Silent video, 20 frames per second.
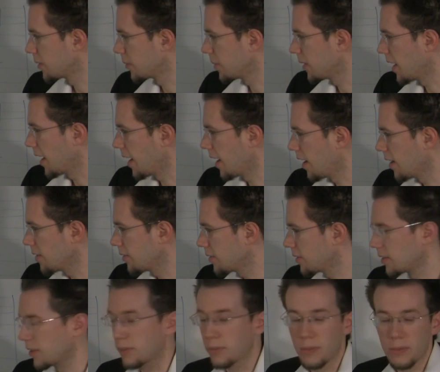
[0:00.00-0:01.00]
we
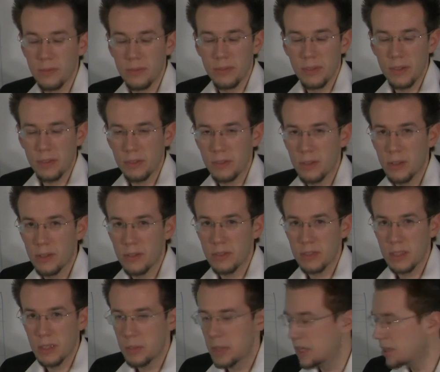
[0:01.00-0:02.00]
have the 5th note of
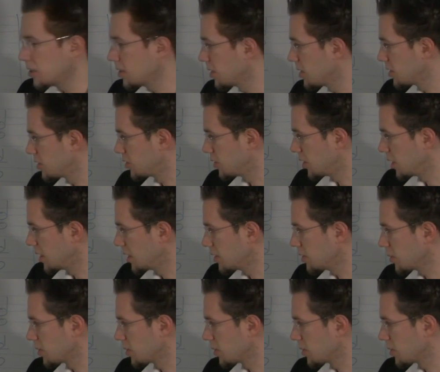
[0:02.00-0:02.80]
C major is G,